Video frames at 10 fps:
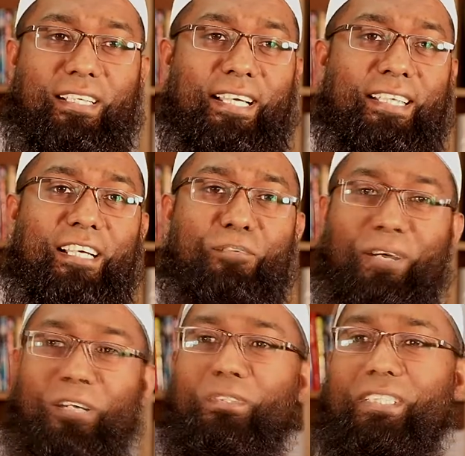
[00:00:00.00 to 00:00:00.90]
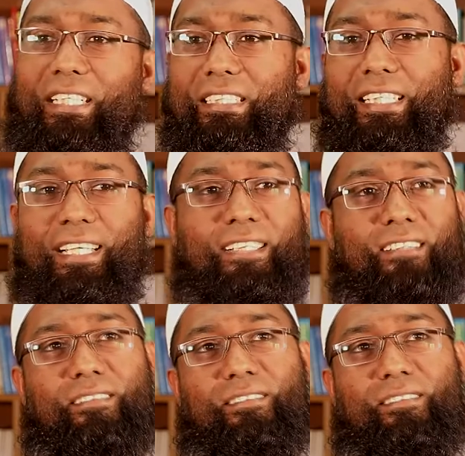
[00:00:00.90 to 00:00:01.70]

and I found that they